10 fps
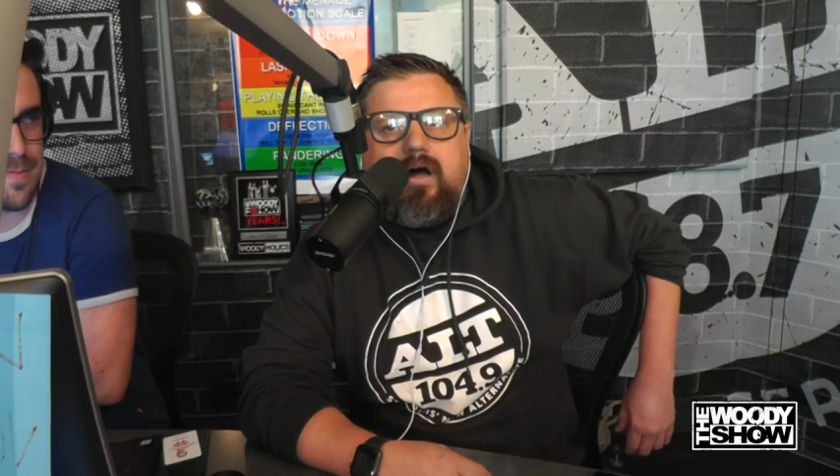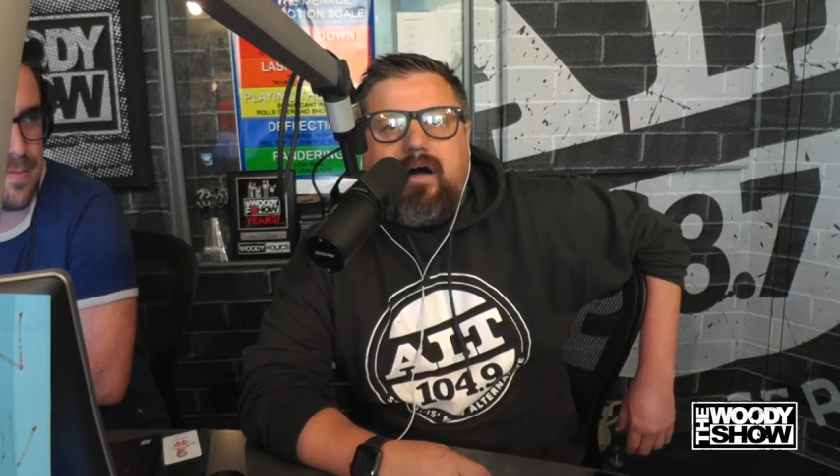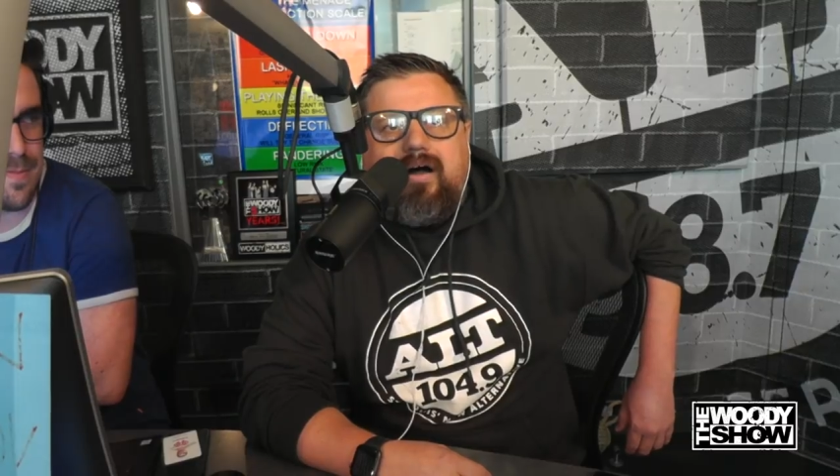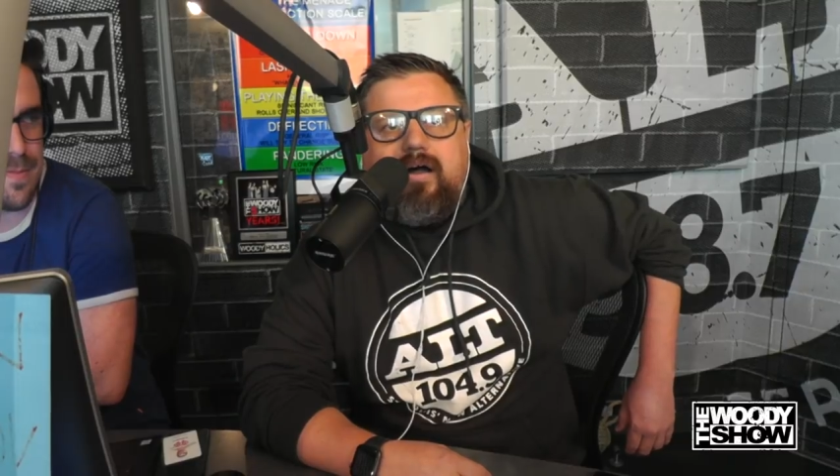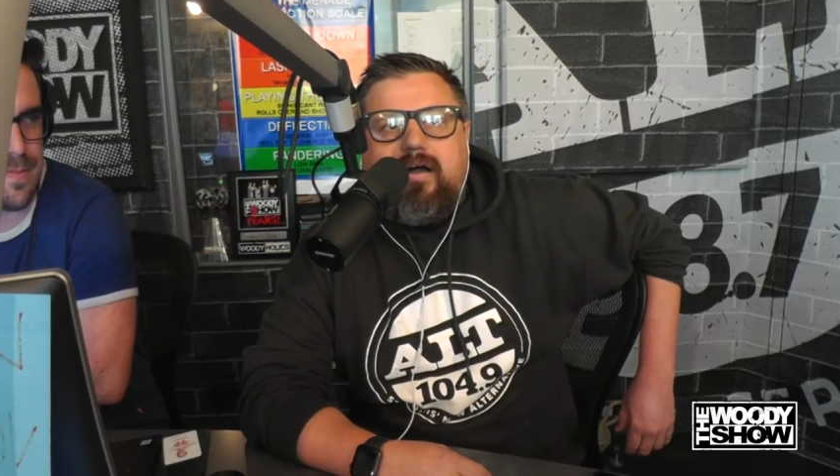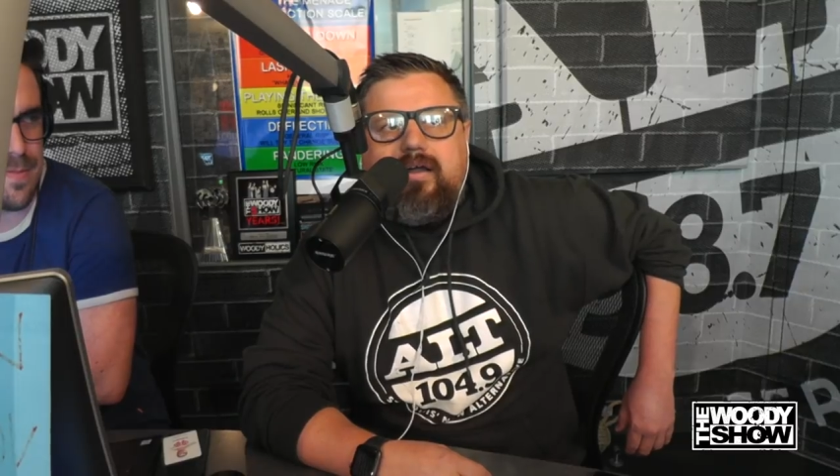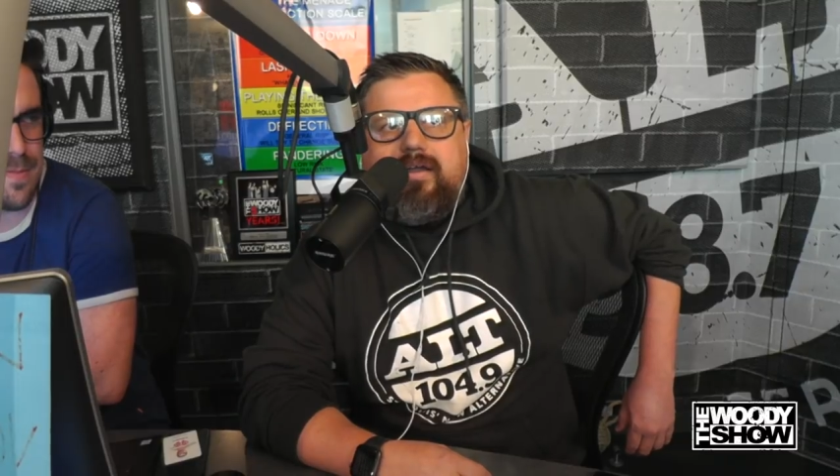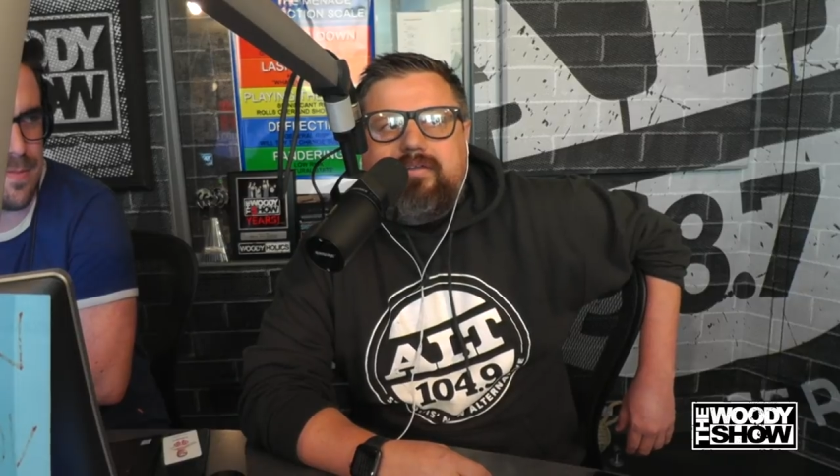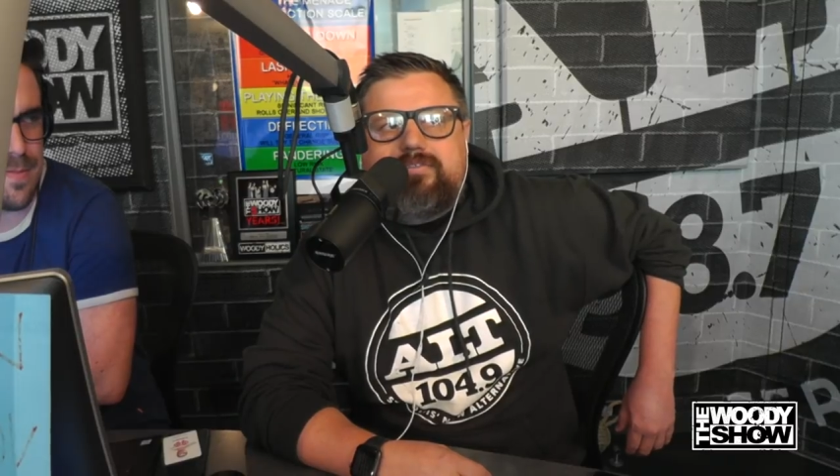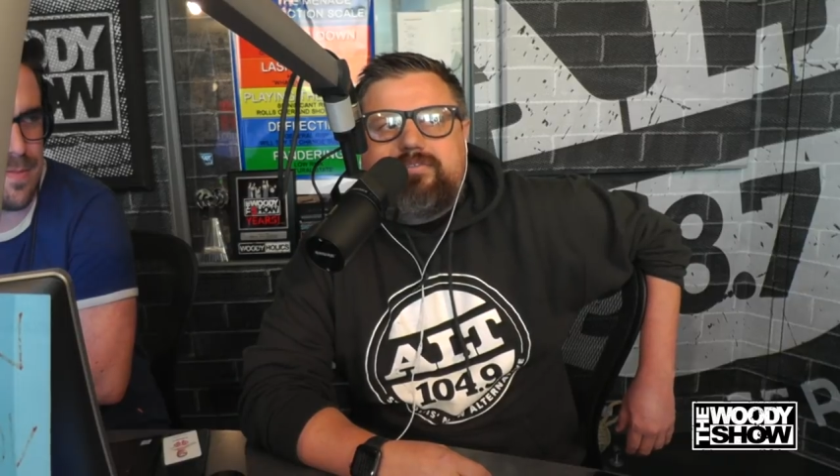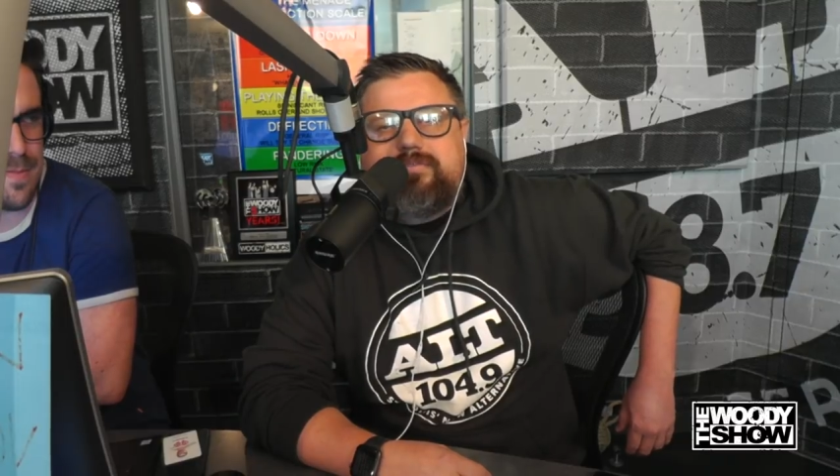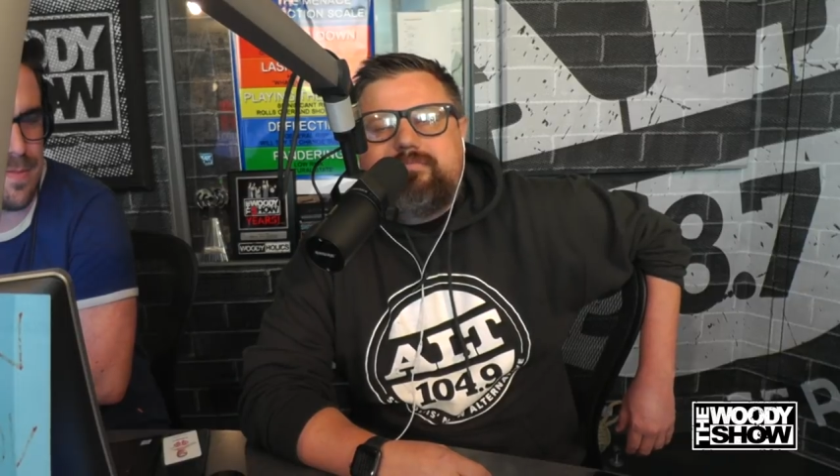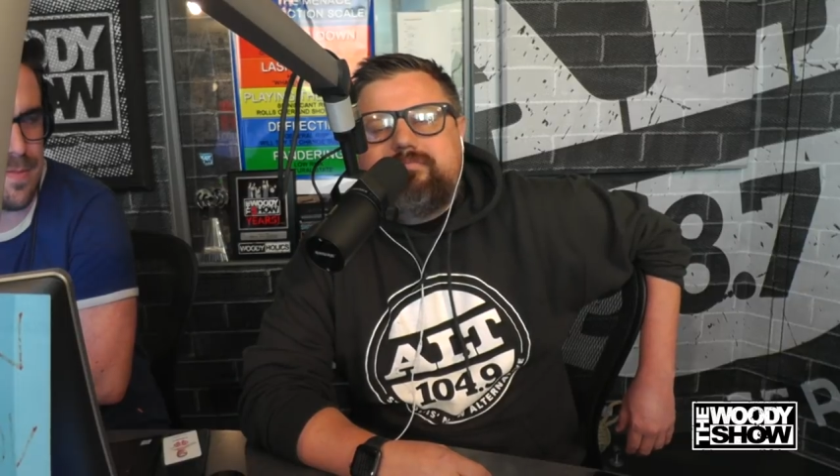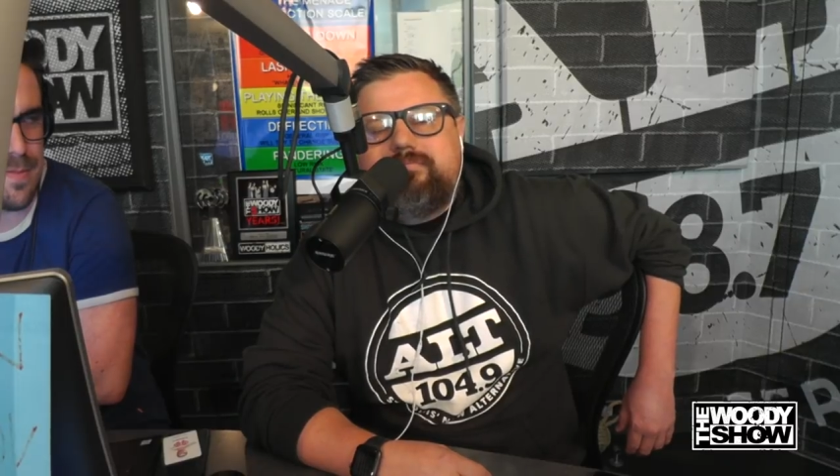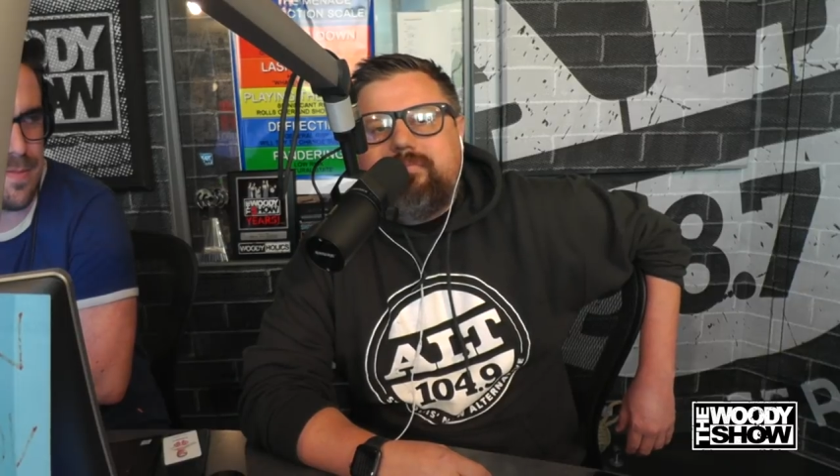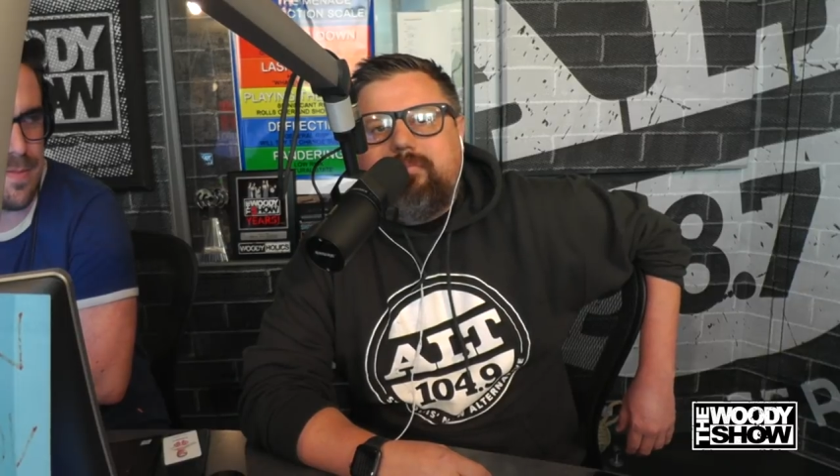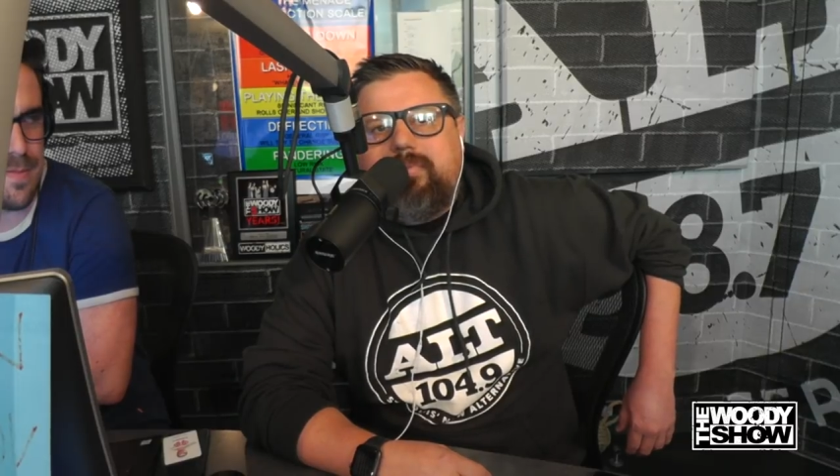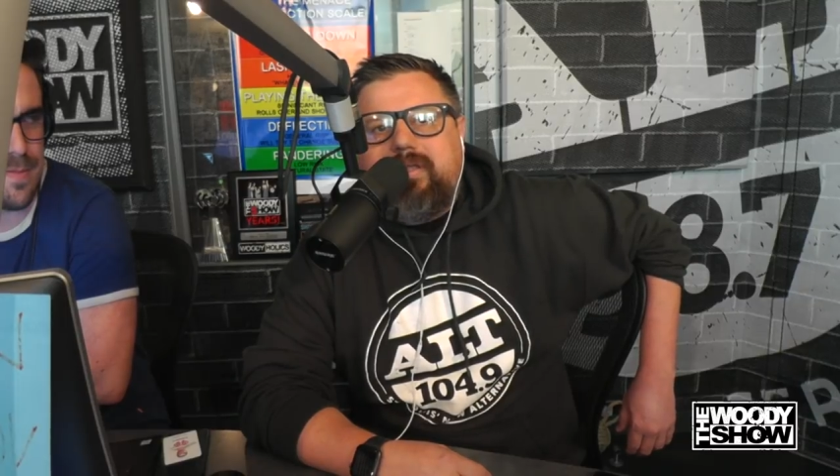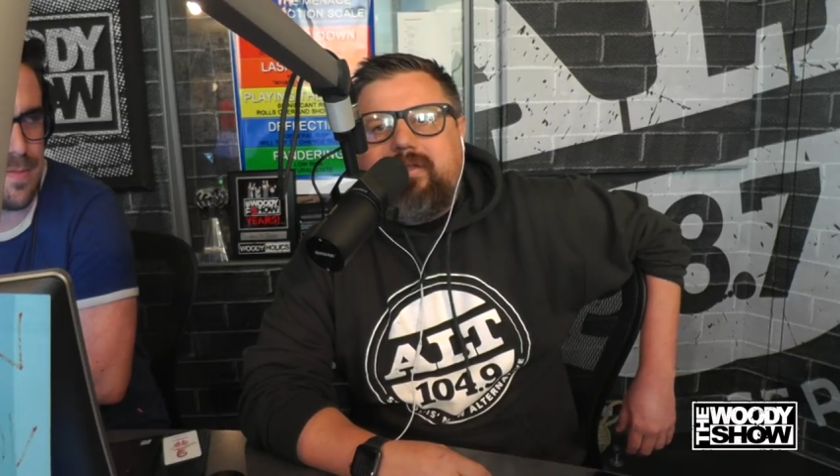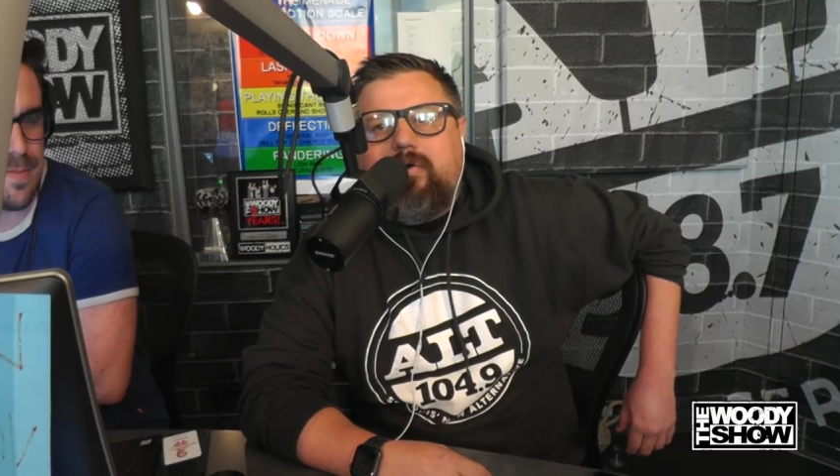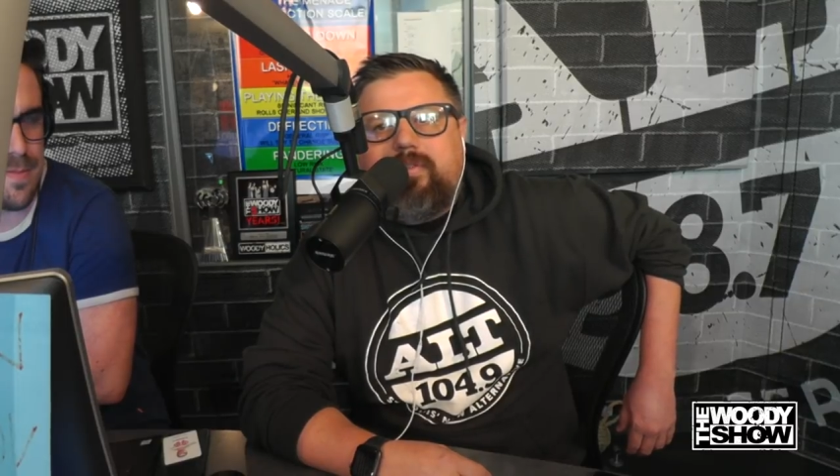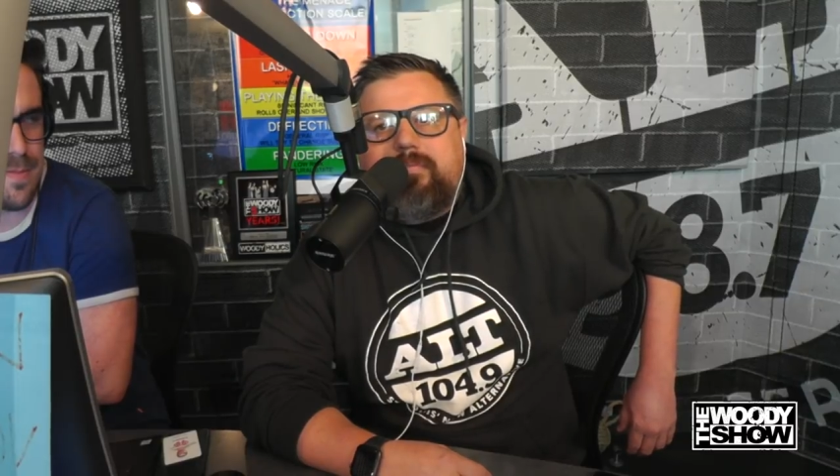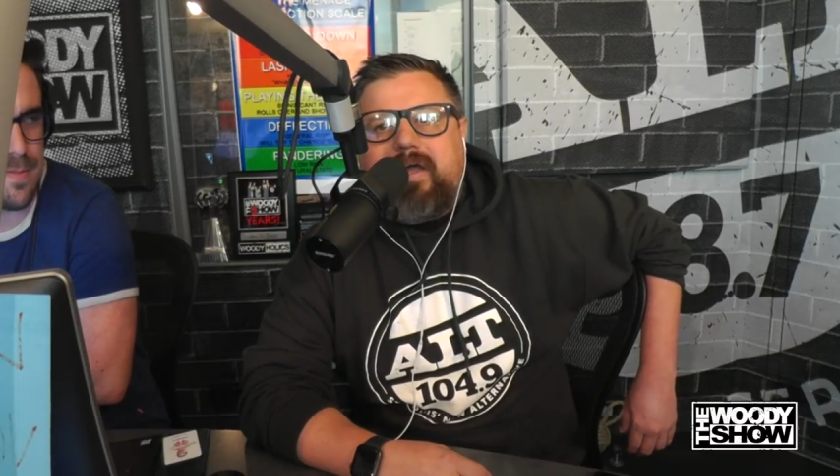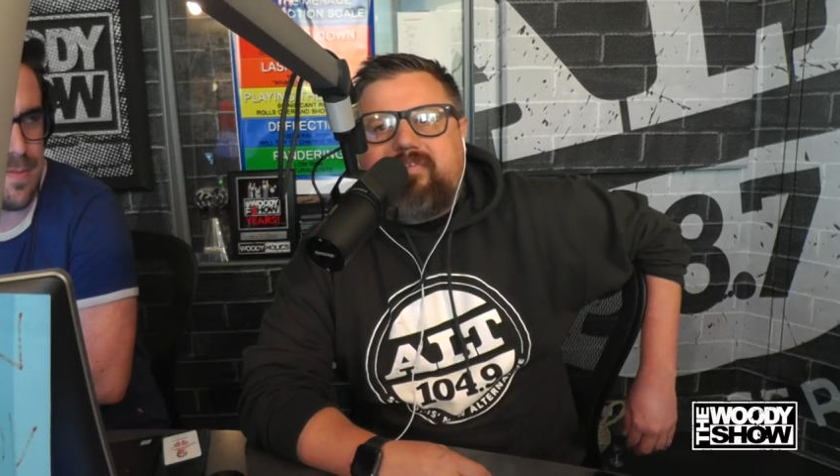Uh, it's me holding